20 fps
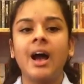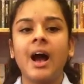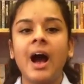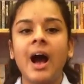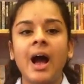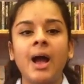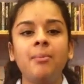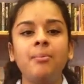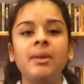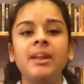
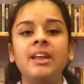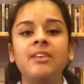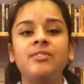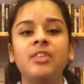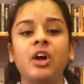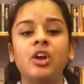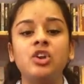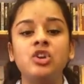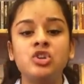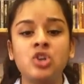I believe
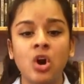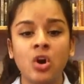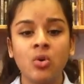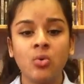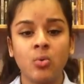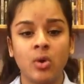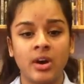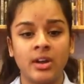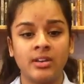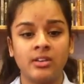that no
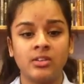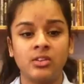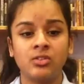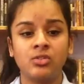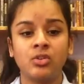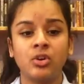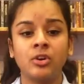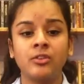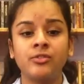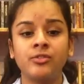one
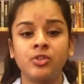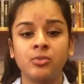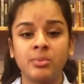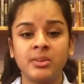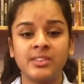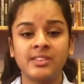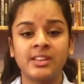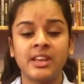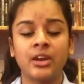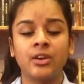deserves to be
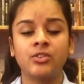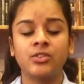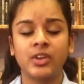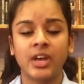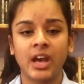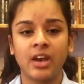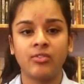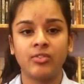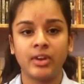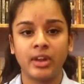scared to
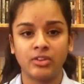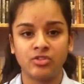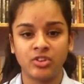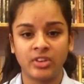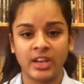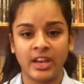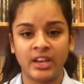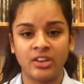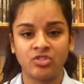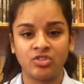have an
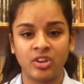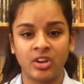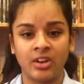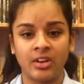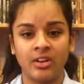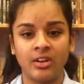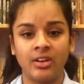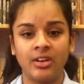education,